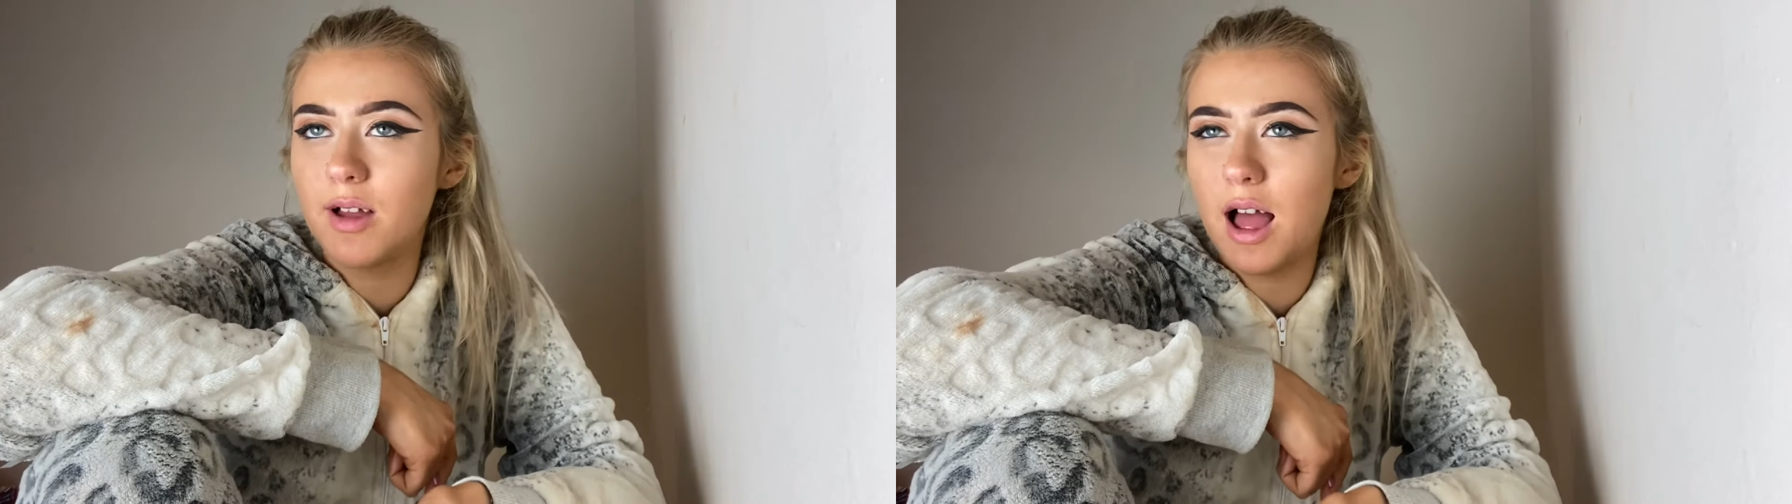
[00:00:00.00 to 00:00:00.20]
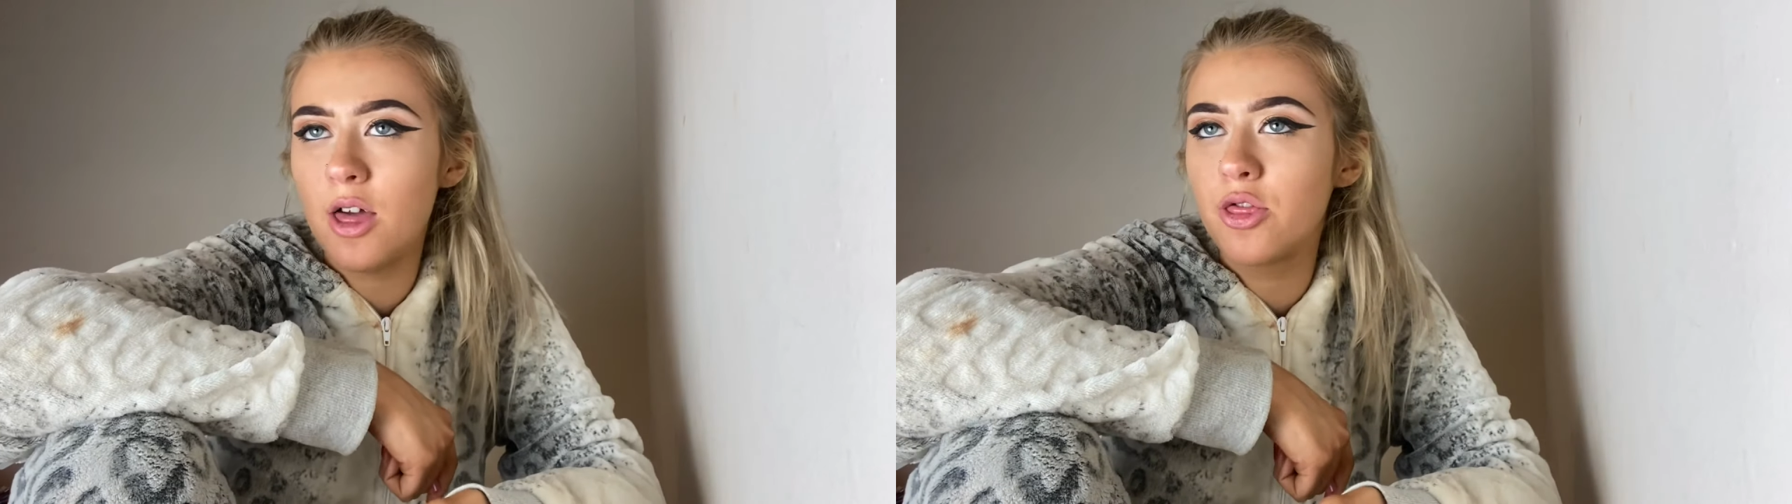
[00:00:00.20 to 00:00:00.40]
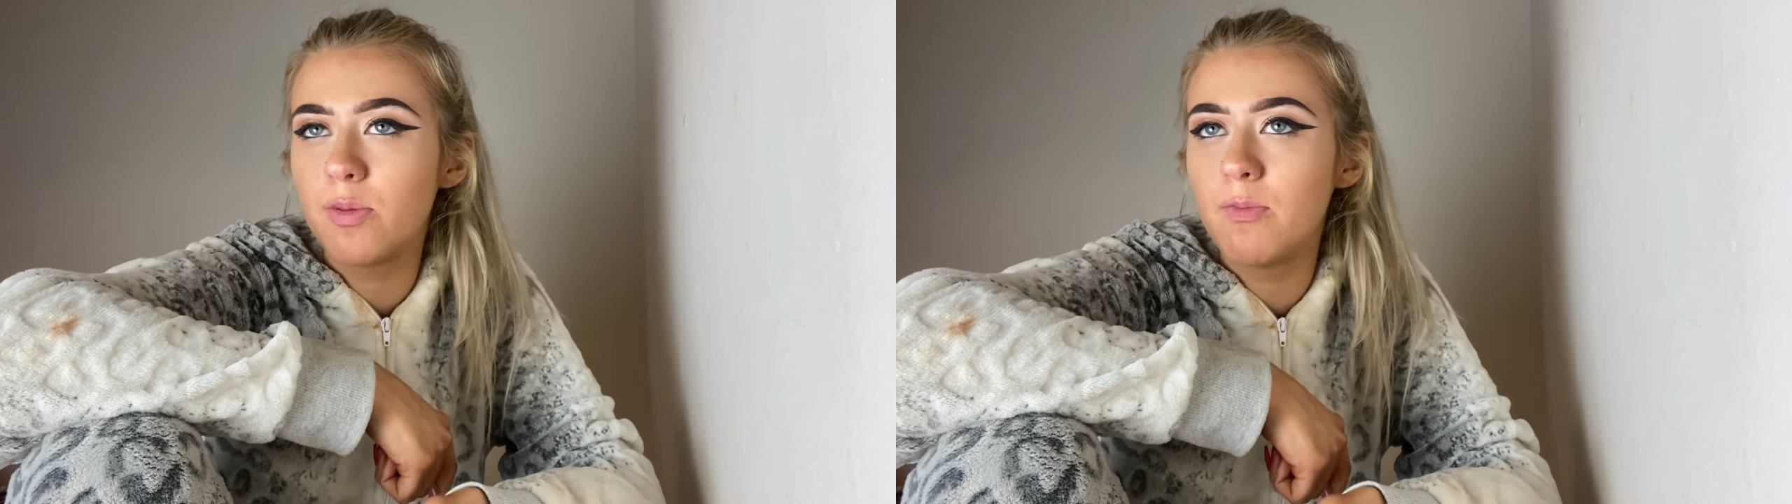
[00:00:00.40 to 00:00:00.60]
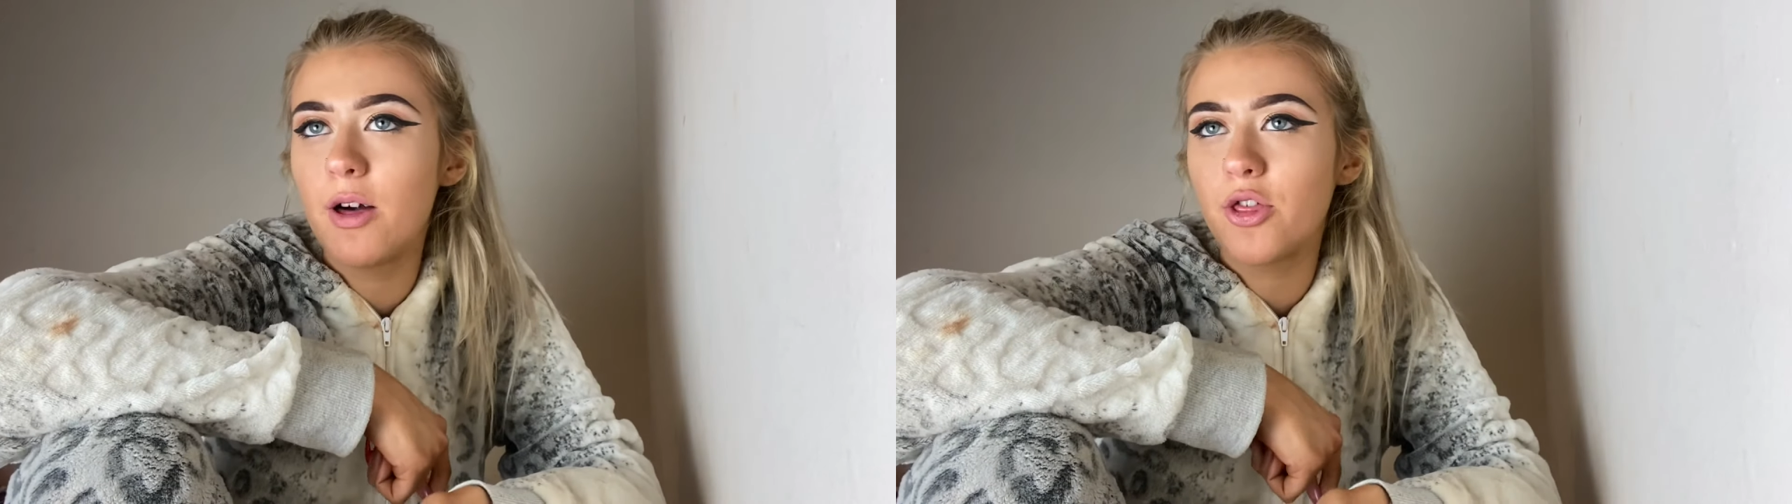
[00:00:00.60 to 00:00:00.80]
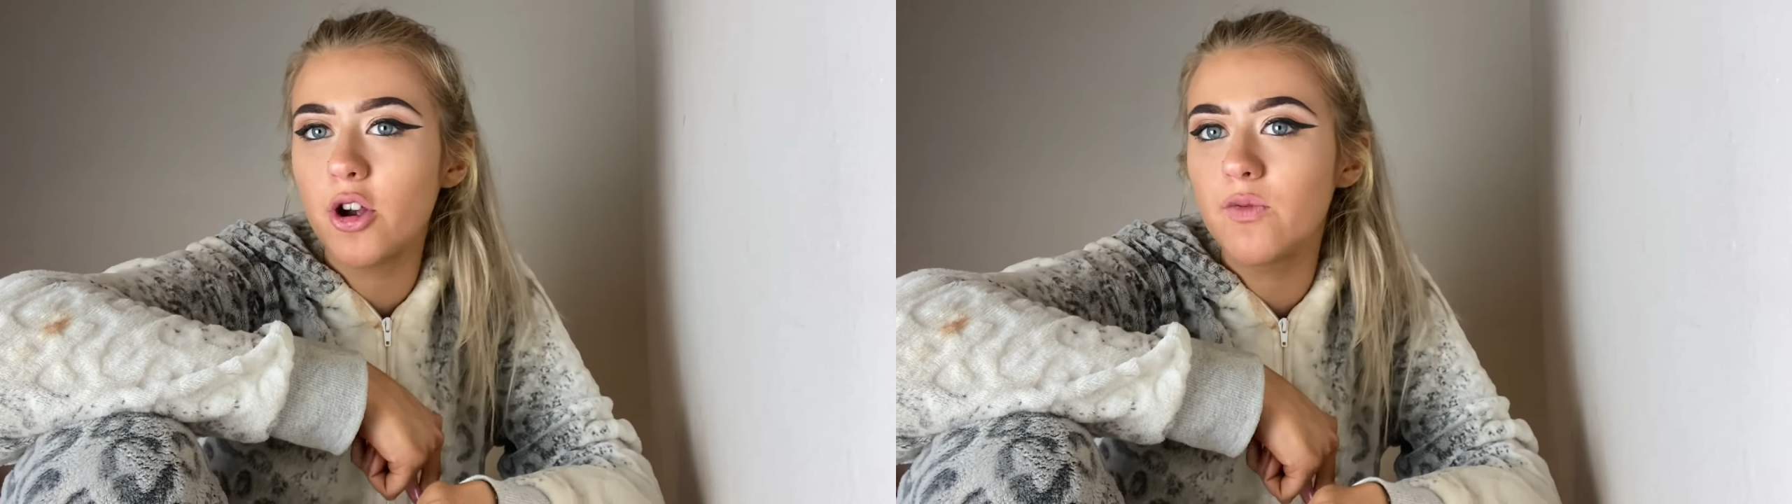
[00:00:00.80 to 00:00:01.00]
I my
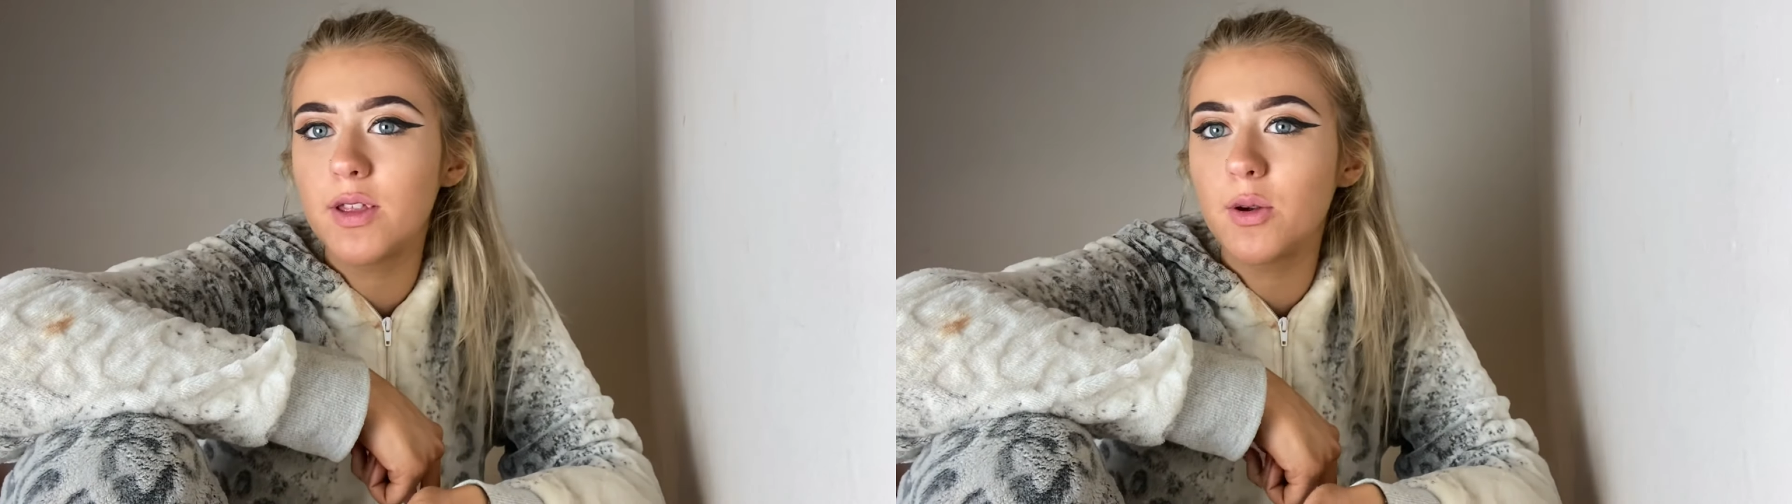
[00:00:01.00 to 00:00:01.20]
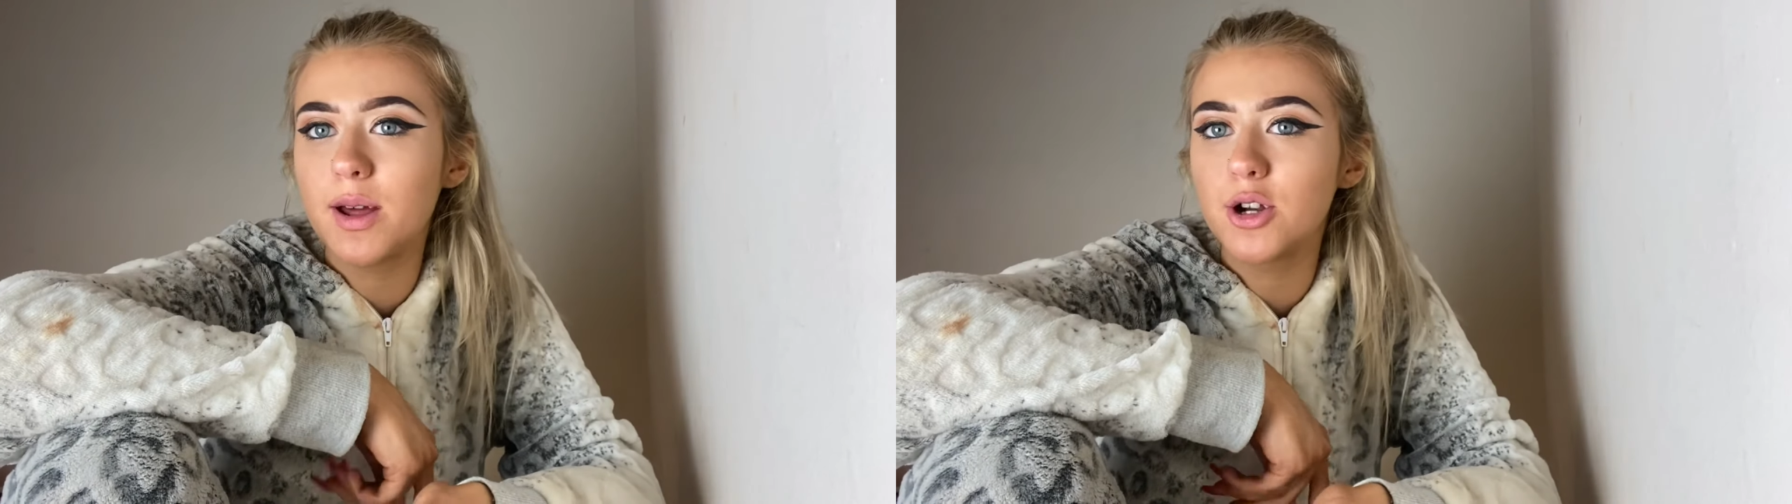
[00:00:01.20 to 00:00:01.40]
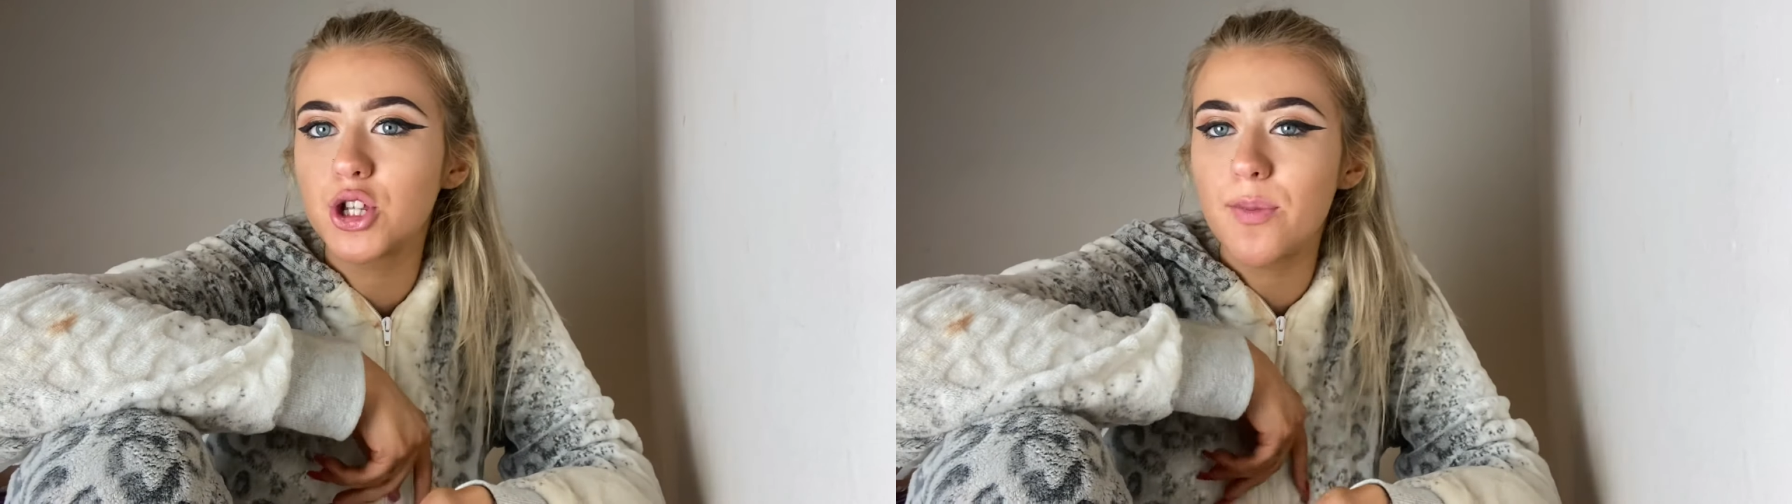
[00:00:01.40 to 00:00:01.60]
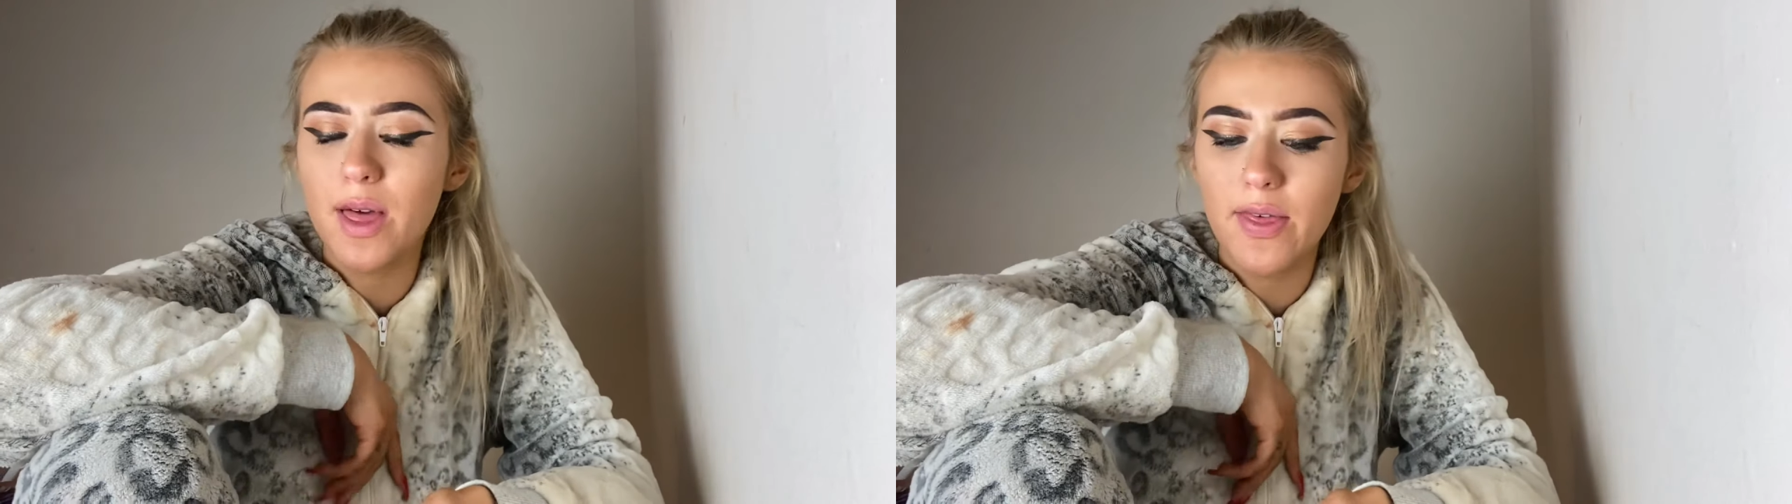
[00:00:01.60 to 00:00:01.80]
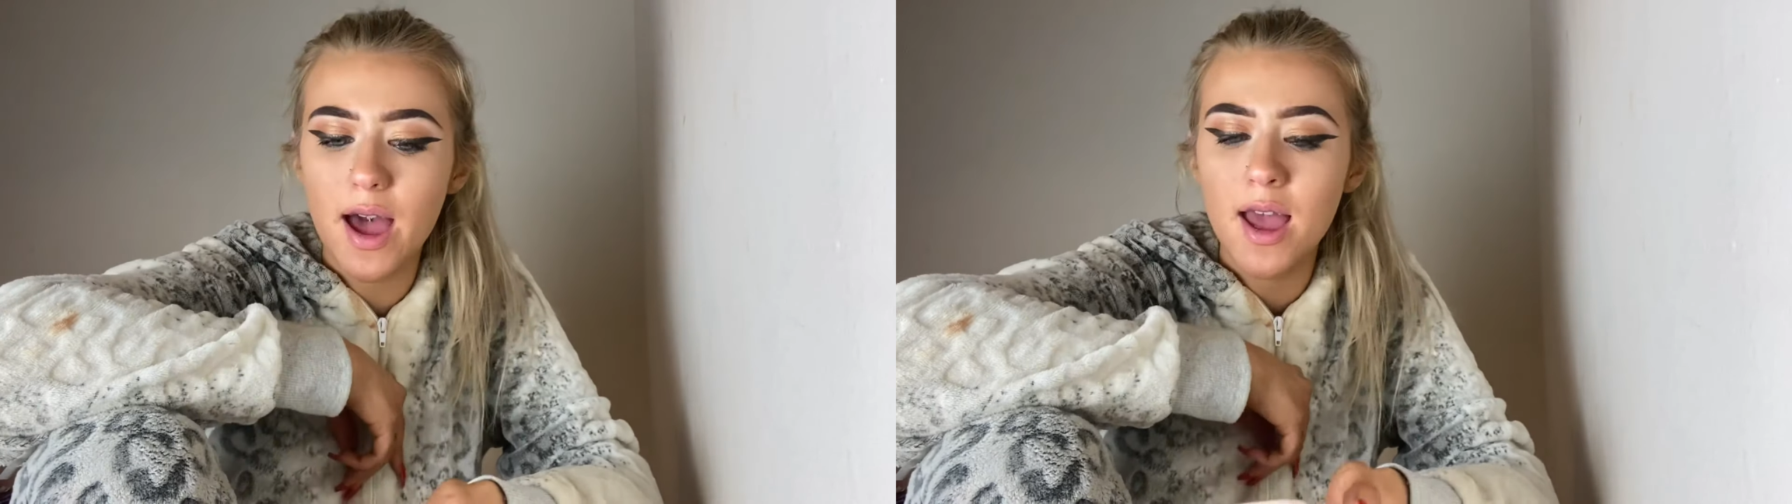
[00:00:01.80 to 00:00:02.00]
third video in or something
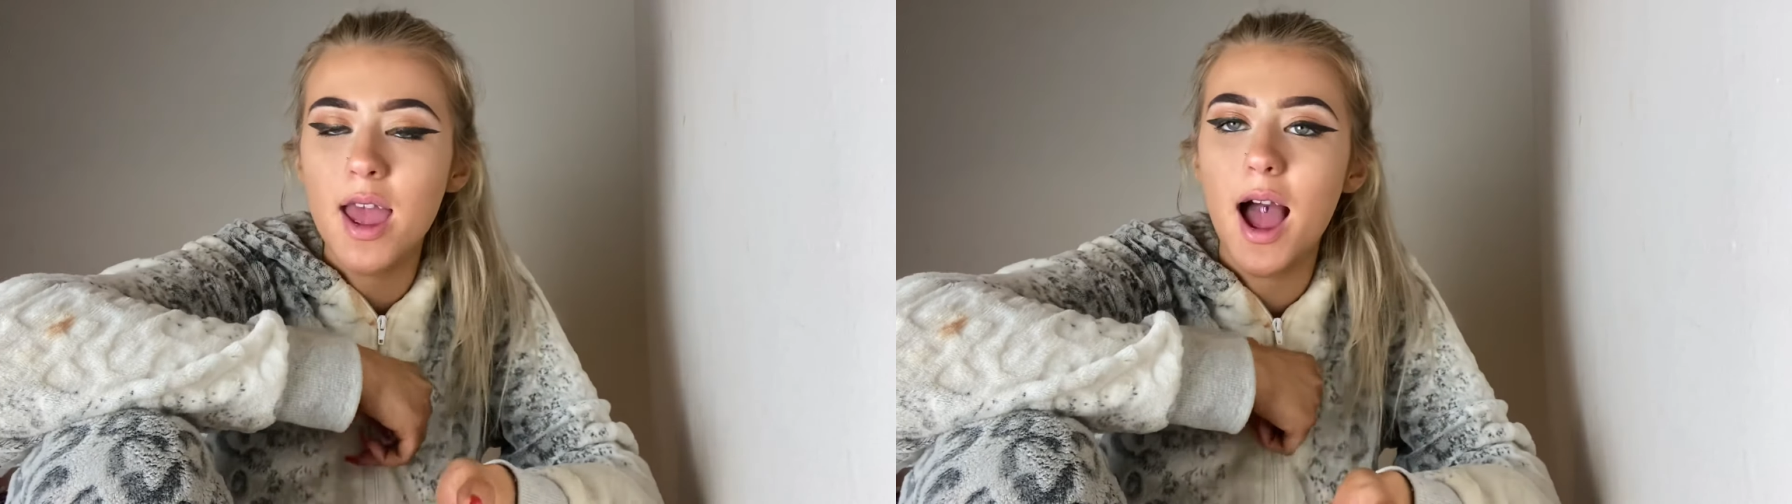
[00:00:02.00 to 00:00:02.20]
like that.